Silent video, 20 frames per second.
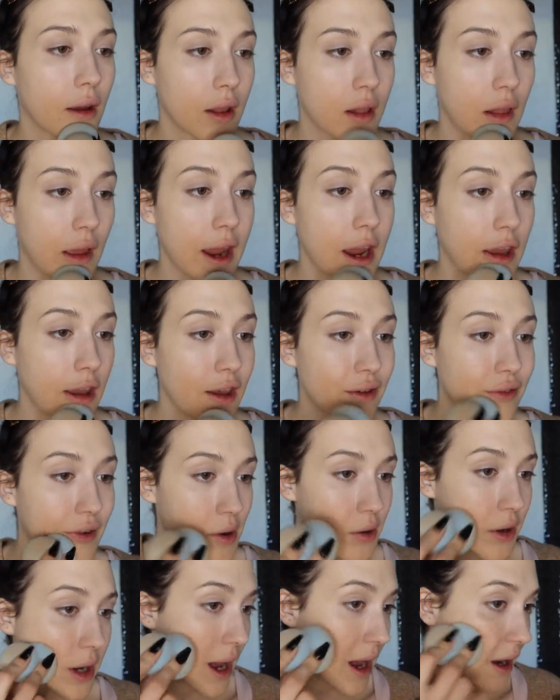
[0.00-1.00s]
Like, if
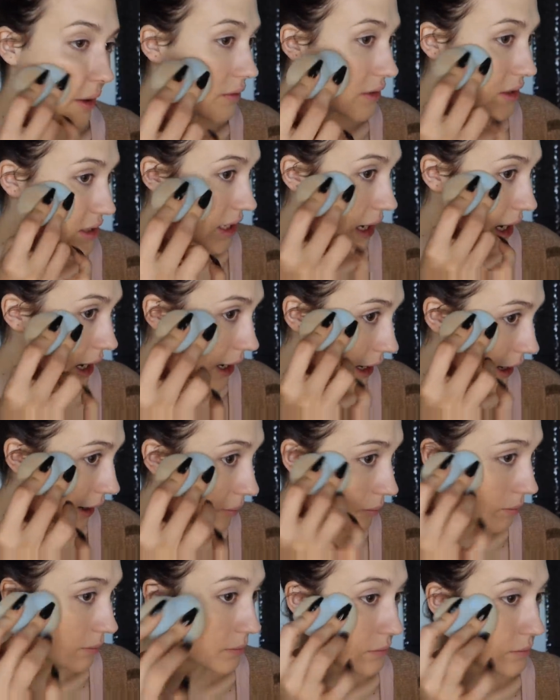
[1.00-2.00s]
I were to have the
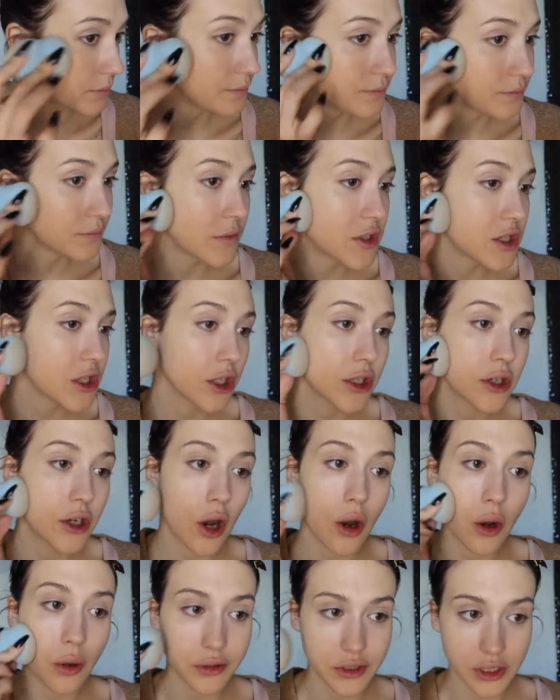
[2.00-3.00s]
time to
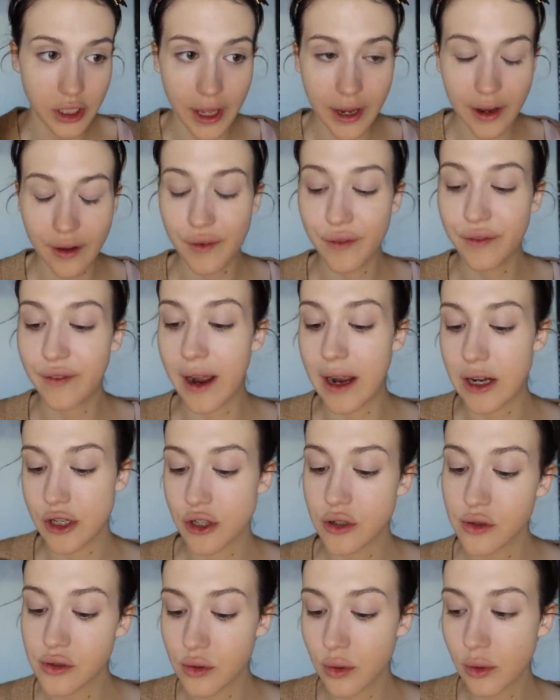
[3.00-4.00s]
go to like
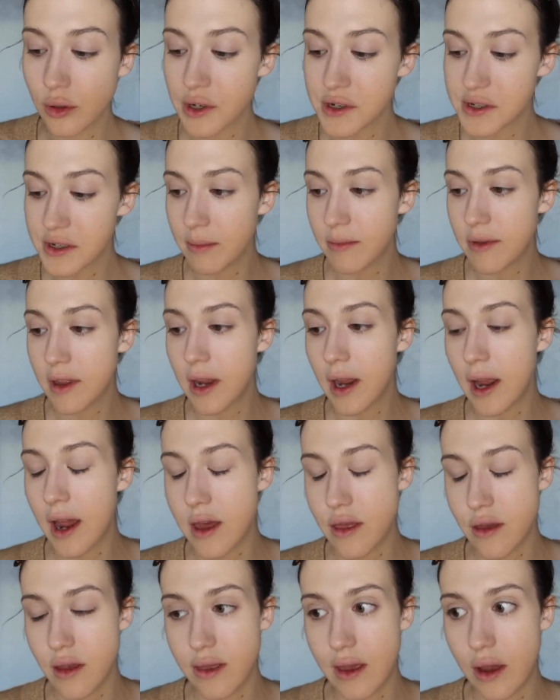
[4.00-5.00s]
fashion school or something,
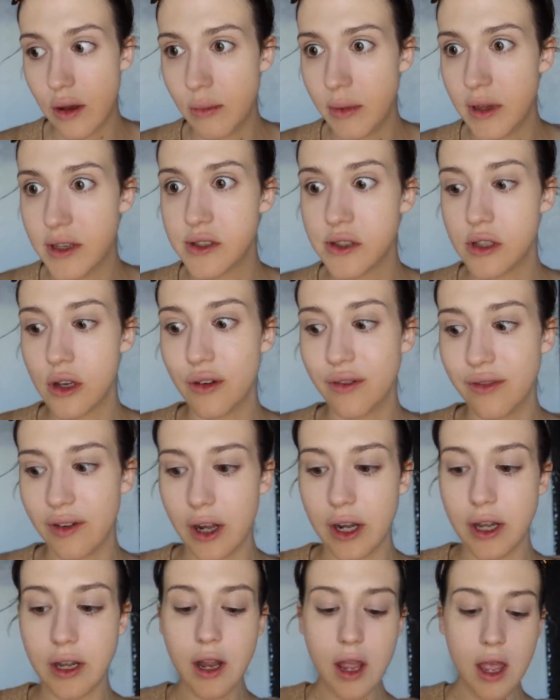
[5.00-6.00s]
I think that would be so
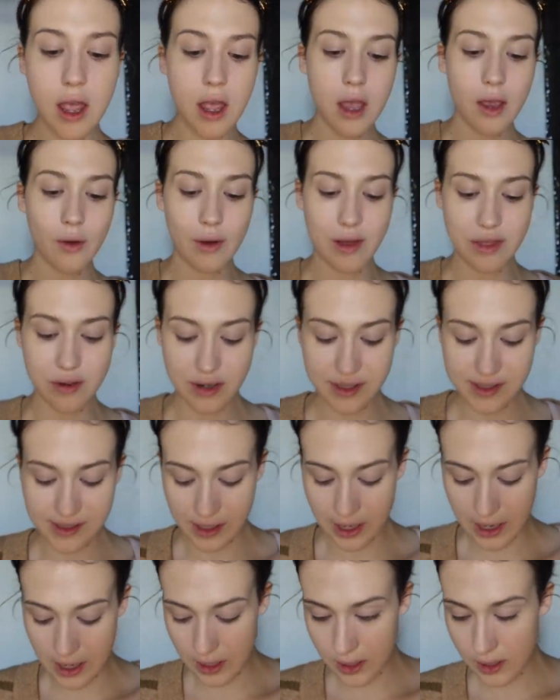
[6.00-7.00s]
fun. Whether it's
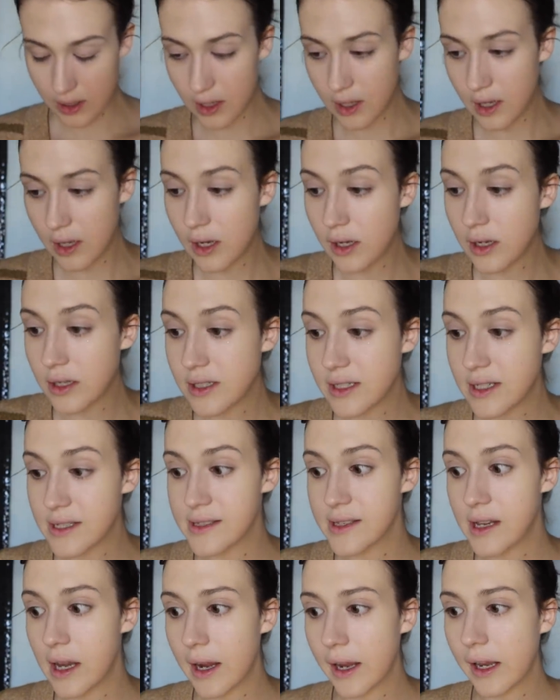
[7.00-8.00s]
like
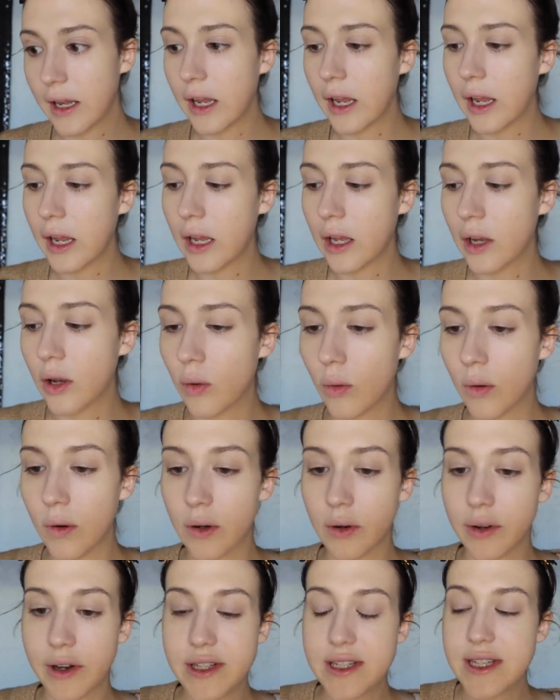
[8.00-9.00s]
designing
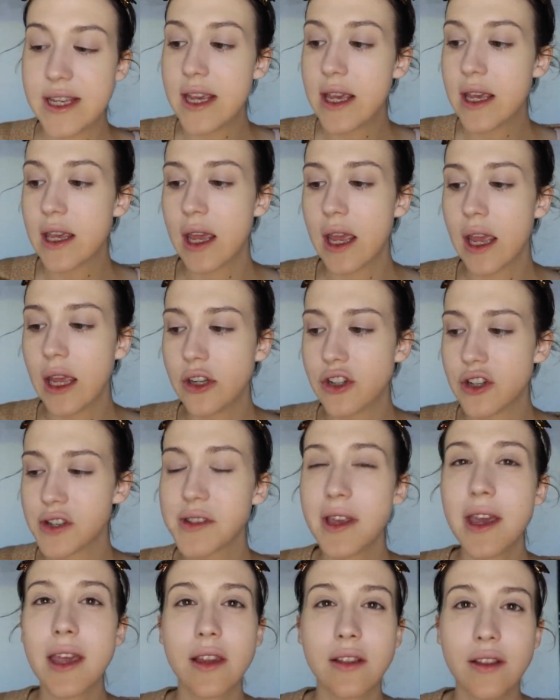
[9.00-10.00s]
or critiquing,
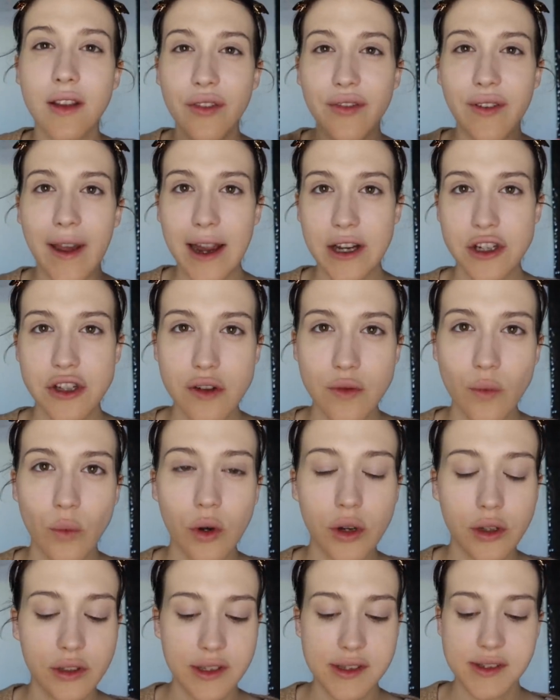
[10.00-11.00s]
just like the fashion
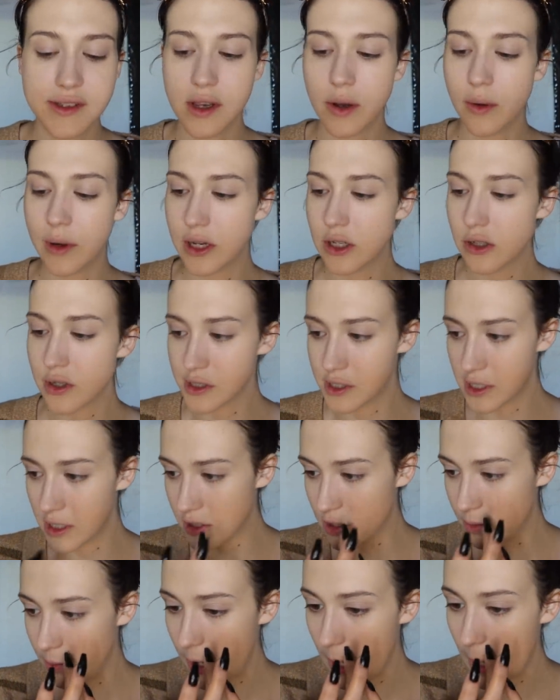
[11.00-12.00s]
world is so
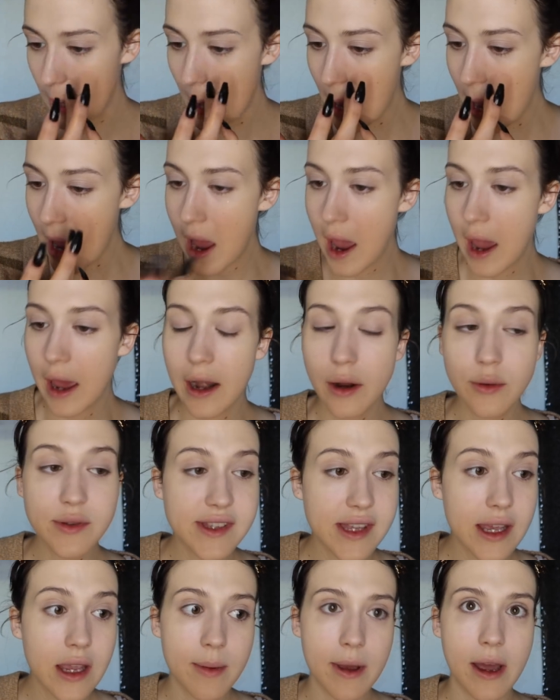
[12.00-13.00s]
interesting to me. And I
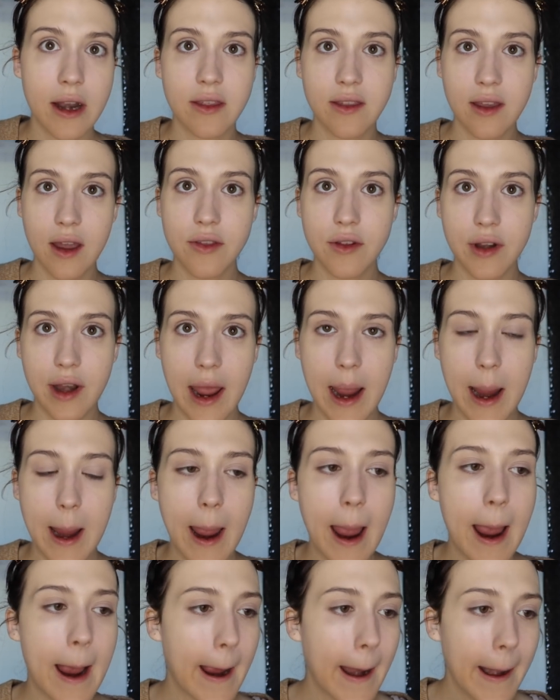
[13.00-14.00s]
was thinking about it the other day.
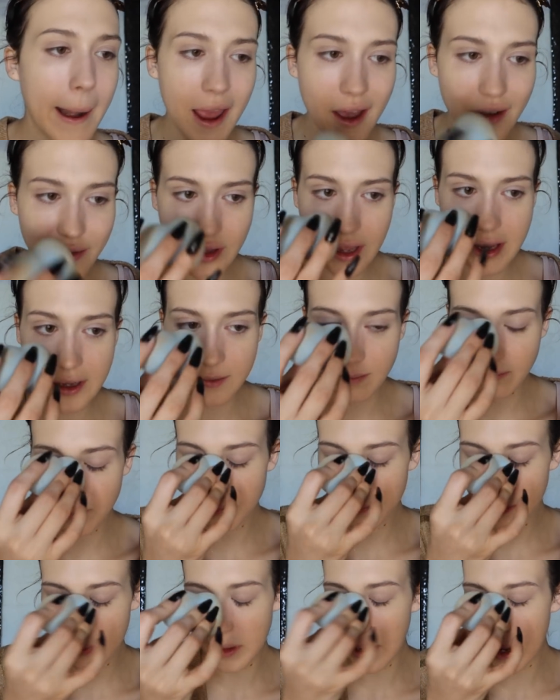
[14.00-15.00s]
I kind of have like
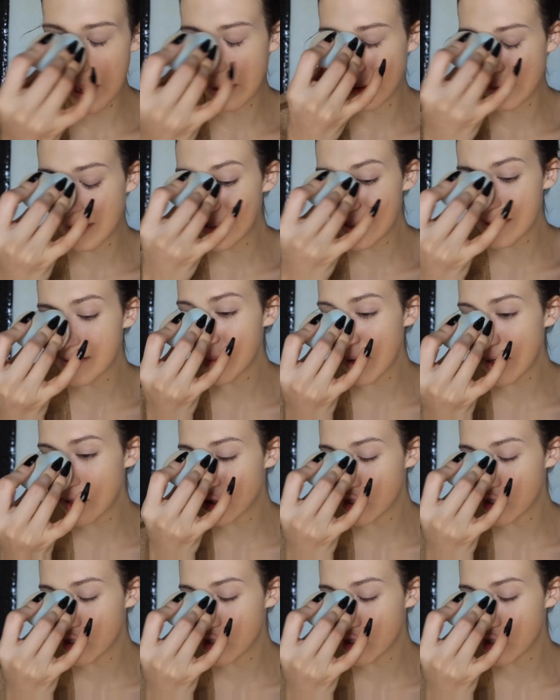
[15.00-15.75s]
like, this is my